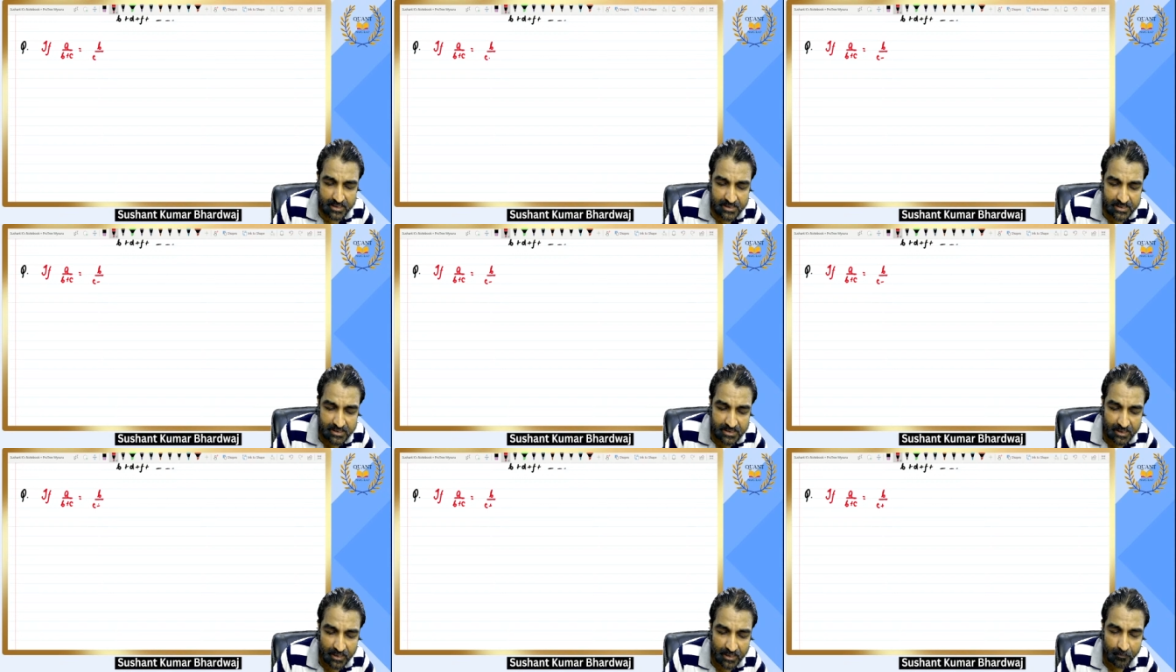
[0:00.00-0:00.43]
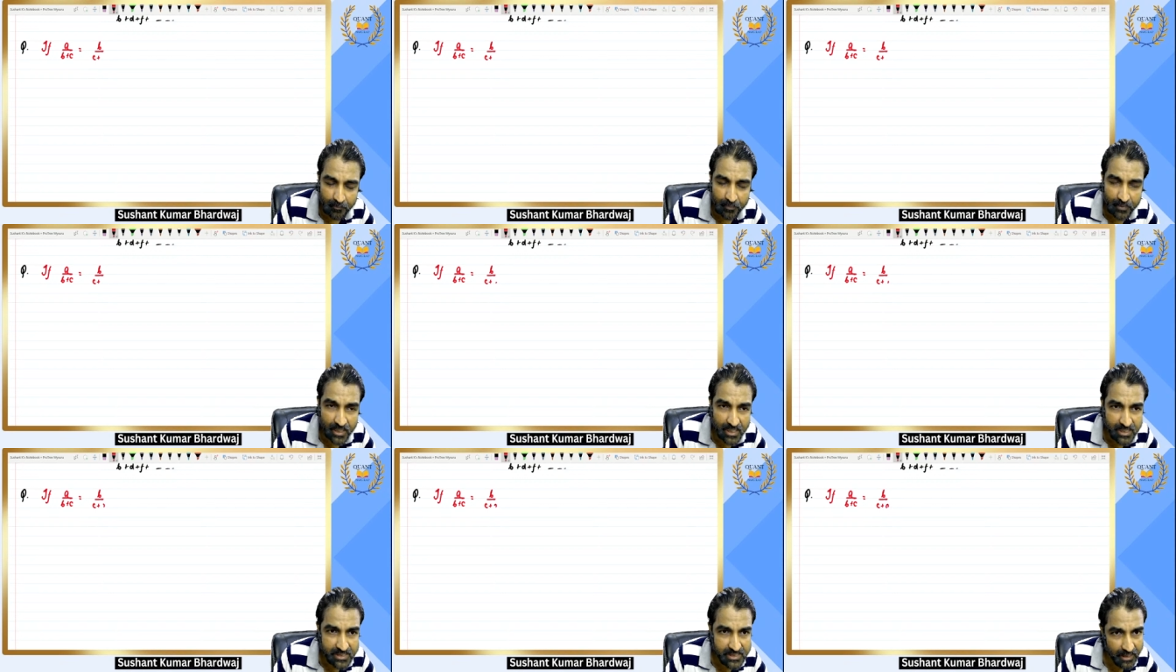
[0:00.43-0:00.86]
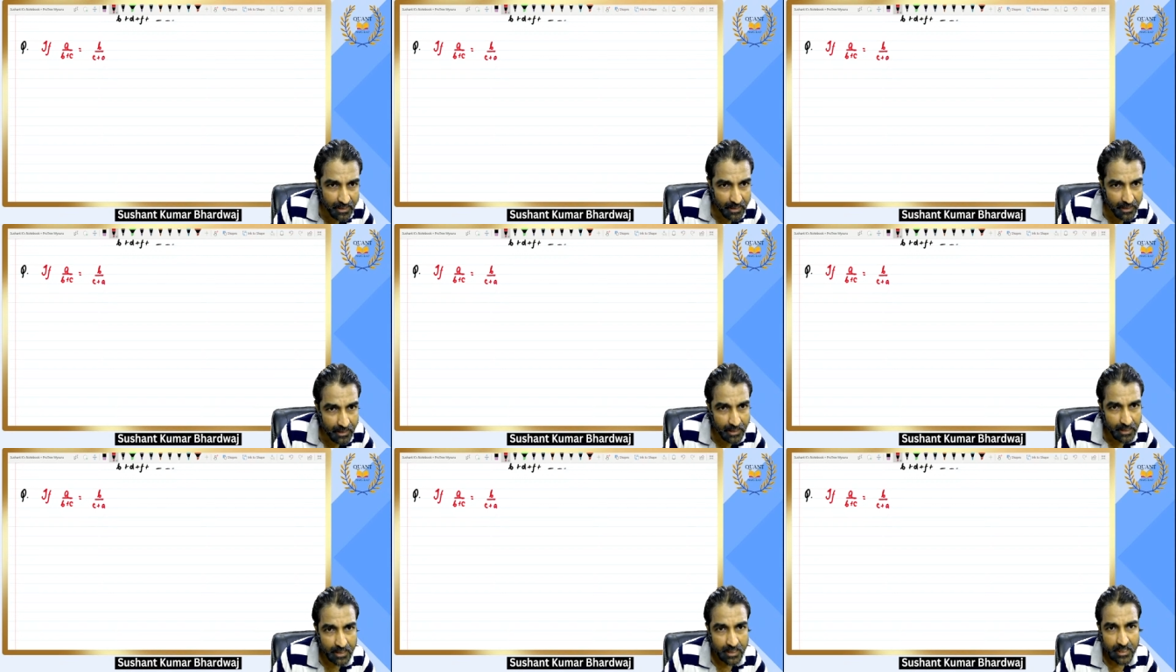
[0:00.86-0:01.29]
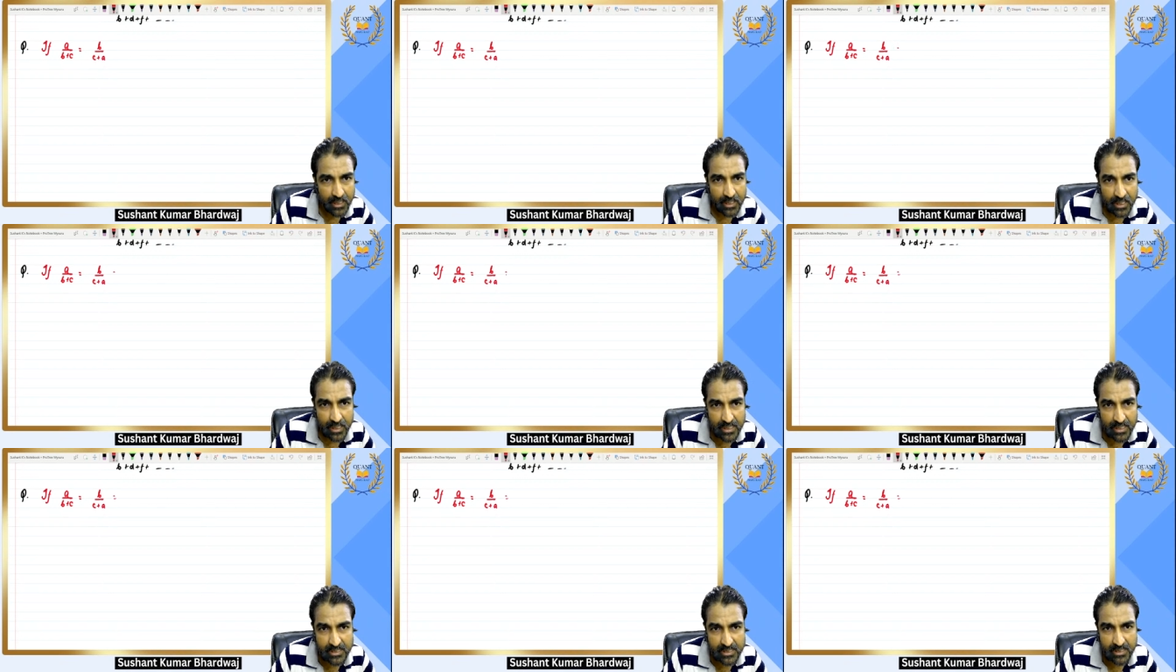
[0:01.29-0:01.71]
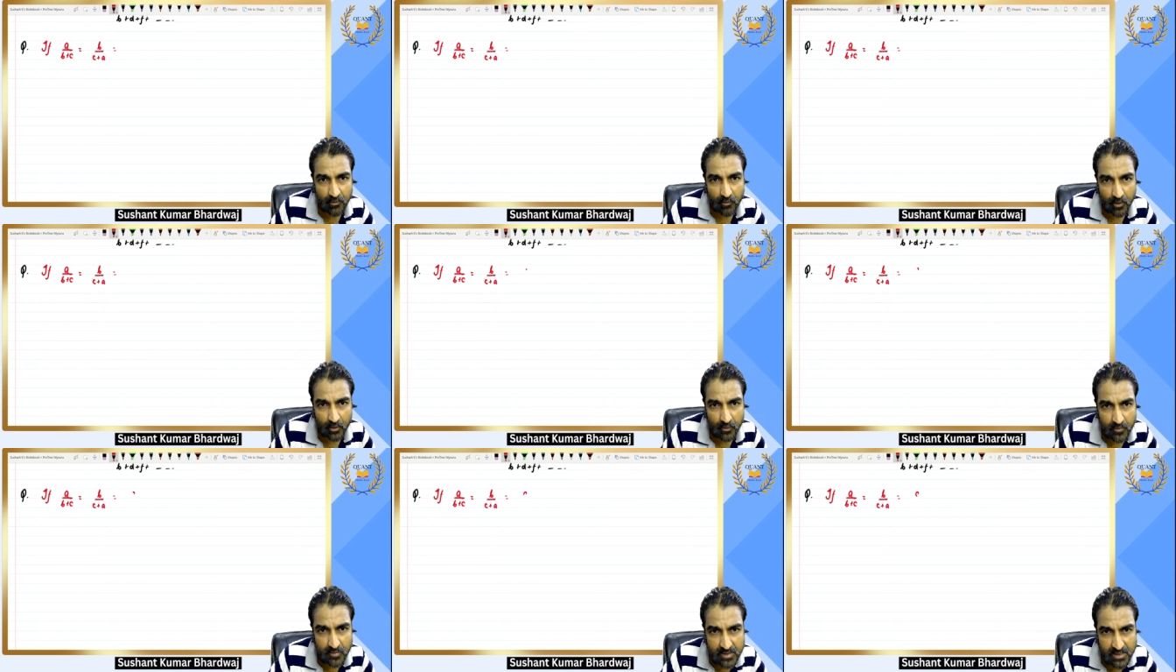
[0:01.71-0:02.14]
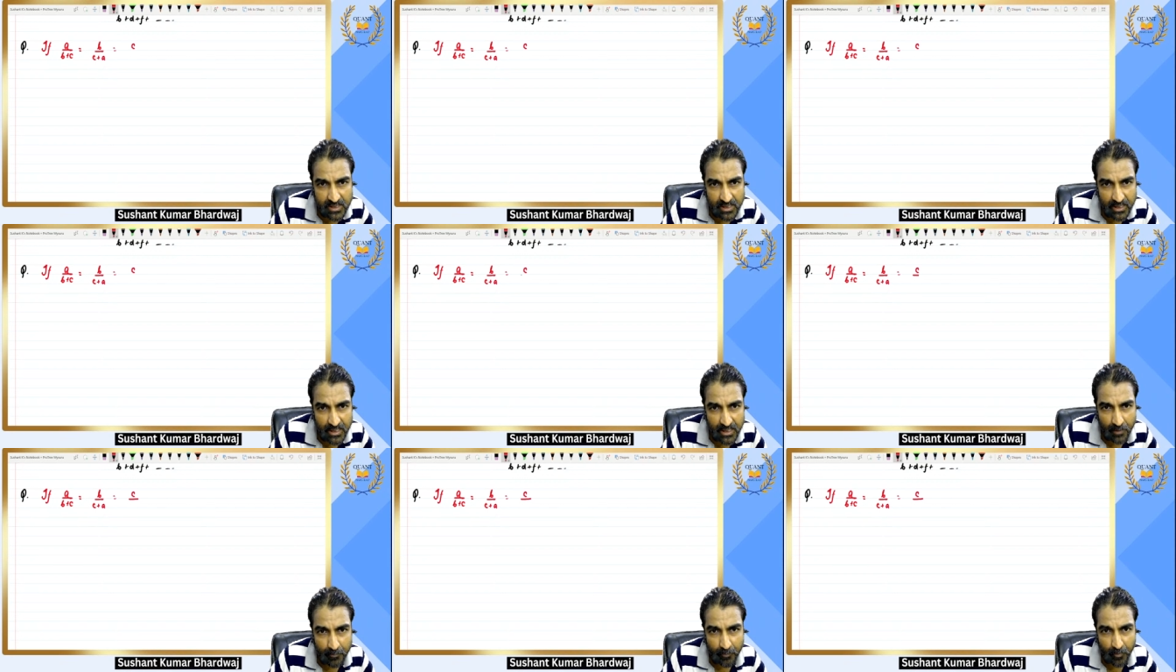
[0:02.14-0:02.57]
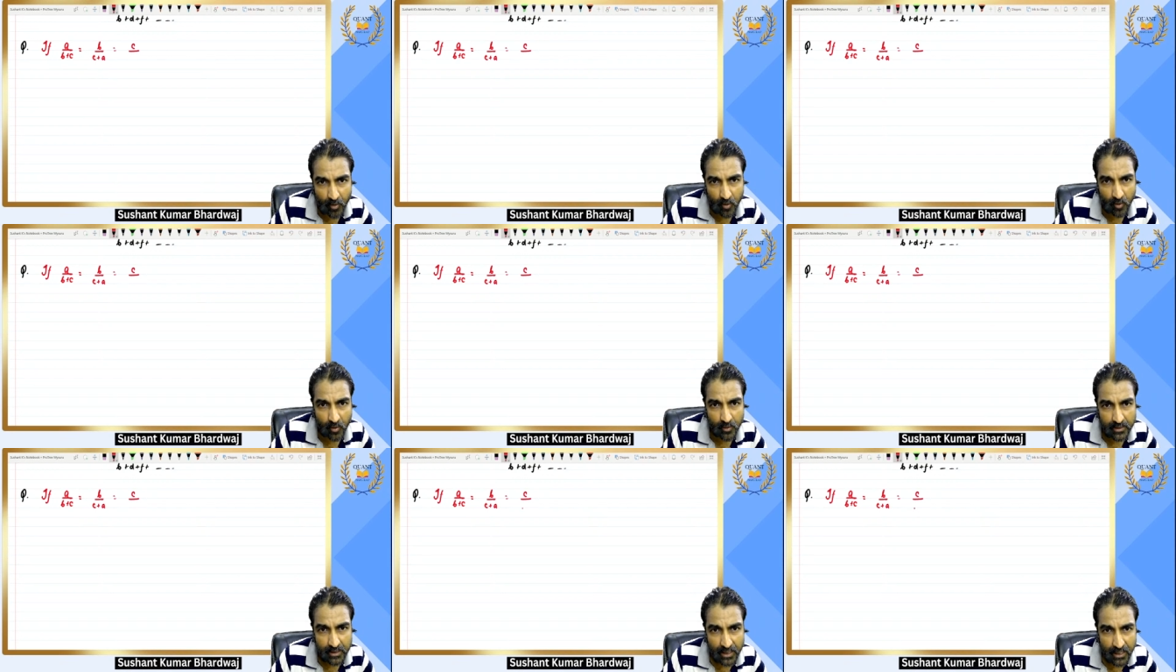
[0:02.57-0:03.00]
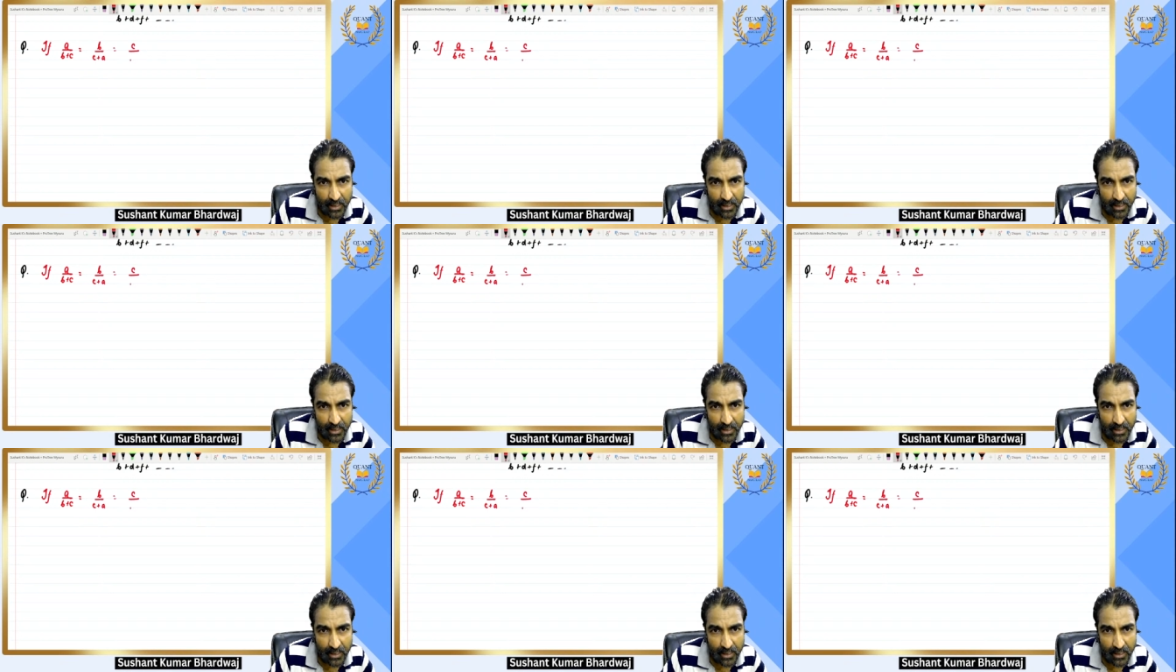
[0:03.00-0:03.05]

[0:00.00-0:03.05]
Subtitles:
C plus A is equal to C upon